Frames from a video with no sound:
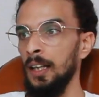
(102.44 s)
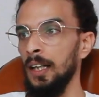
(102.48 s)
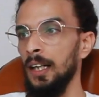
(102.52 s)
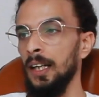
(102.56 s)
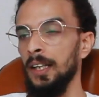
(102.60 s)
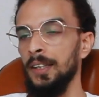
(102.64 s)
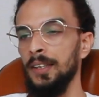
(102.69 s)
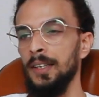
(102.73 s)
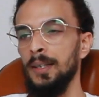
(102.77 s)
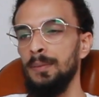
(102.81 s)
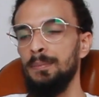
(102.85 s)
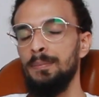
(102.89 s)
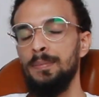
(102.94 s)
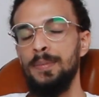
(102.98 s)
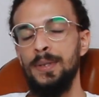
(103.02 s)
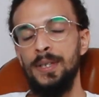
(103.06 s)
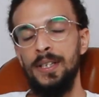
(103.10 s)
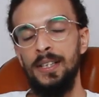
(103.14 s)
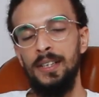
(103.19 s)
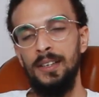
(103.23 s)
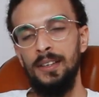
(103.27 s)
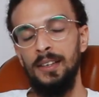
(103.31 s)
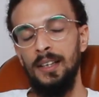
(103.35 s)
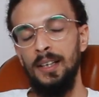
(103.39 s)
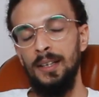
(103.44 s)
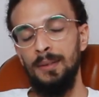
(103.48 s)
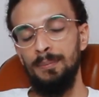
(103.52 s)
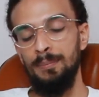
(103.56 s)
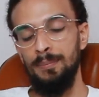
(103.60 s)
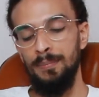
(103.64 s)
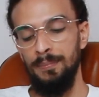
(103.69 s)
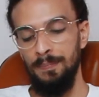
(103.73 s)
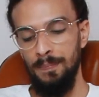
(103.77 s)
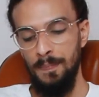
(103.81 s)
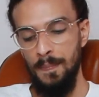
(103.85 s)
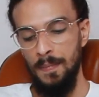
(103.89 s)
And
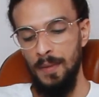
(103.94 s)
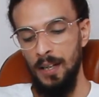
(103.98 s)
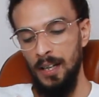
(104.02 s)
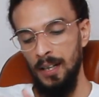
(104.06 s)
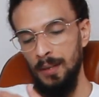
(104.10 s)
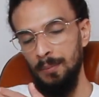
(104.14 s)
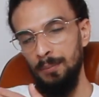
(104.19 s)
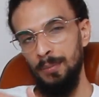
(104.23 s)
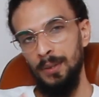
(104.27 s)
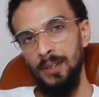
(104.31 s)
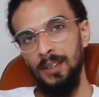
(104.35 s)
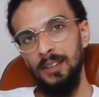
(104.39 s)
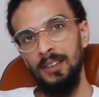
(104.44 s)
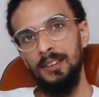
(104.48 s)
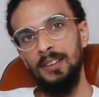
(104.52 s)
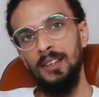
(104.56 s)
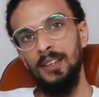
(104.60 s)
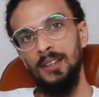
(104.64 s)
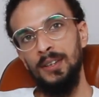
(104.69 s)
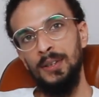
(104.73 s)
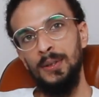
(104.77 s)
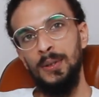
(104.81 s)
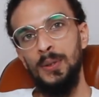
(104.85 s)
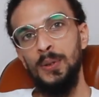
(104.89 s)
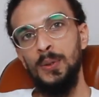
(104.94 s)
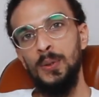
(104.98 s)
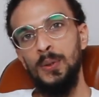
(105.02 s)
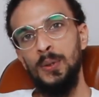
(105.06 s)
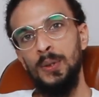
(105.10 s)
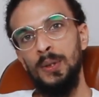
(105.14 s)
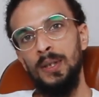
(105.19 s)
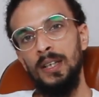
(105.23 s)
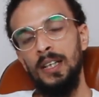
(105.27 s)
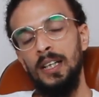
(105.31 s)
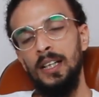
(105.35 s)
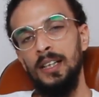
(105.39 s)
I built the
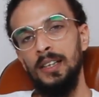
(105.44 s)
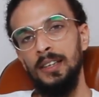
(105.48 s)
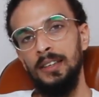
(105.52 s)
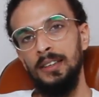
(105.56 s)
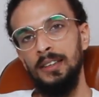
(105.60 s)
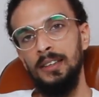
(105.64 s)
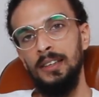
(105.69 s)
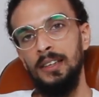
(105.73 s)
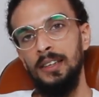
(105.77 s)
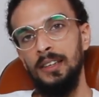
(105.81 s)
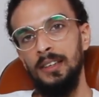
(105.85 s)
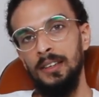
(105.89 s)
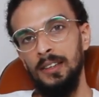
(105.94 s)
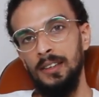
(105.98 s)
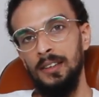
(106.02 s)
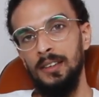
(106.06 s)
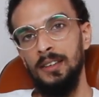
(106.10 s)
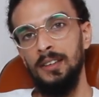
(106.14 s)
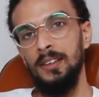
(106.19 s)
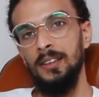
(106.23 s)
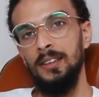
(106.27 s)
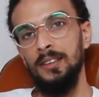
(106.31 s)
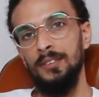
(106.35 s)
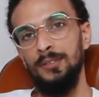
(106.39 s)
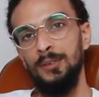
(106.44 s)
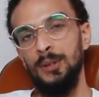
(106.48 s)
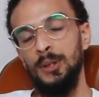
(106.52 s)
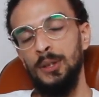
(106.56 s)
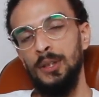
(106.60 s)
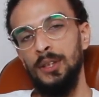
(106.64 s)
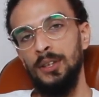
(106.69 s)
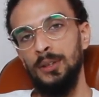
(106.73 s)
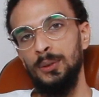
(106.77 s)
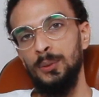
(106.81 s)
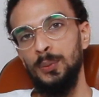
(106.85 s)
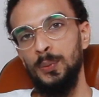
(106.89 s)
whole idea of the
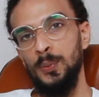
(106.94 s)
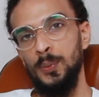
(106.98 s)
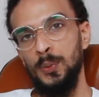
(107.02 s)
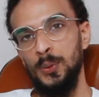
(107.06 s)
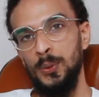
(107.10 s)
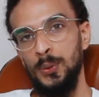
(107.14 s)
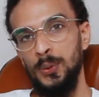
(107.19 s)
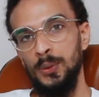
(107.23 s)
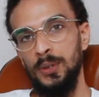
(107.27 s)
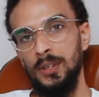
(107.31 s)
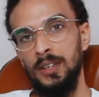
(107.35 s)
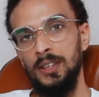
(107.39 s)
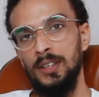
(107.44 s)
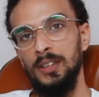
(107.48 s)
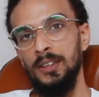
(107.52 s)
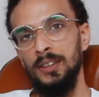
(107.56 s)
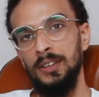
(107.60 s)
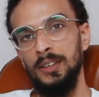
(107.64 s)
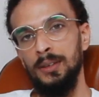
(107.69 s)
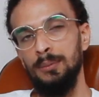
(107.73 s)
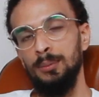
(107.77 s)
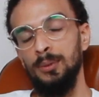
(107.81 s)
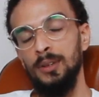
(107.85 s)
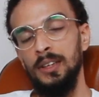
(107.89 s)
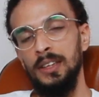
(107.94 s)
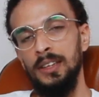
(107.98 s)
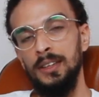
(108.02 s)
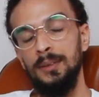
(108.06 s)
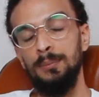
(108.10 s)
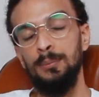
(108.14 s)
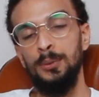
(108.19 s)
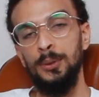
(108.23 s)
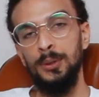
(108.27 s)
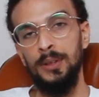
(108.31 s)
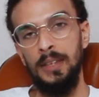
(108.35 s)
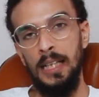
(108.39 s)
artwork on the police
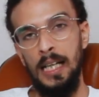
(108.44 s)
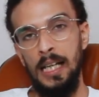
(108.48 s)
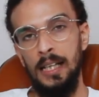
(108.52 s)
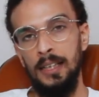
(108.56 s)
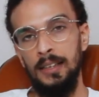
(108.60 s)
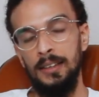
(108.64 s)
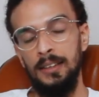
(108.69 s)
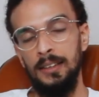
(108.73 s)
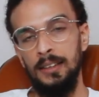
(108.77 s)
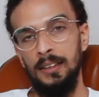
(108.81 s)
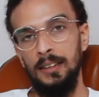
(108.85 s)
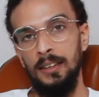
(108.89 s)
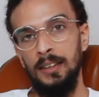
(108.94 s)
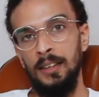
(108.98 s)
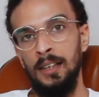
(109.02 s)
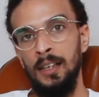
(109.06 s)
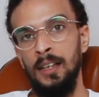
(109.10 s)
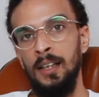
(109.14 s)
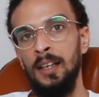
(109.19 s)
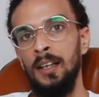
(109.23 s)
brutality